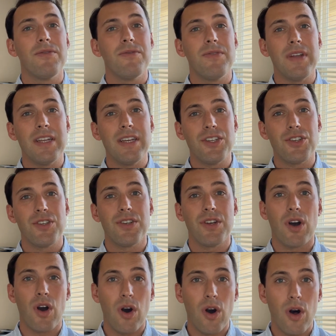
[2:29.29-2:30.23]
finish
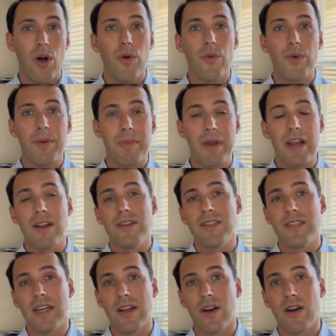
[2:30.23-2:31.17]
all repairs
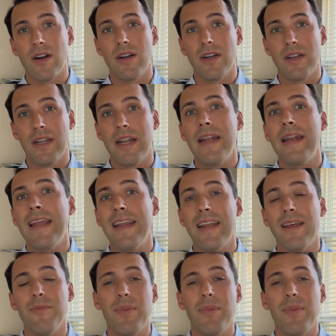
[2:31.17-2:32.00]
that are needed,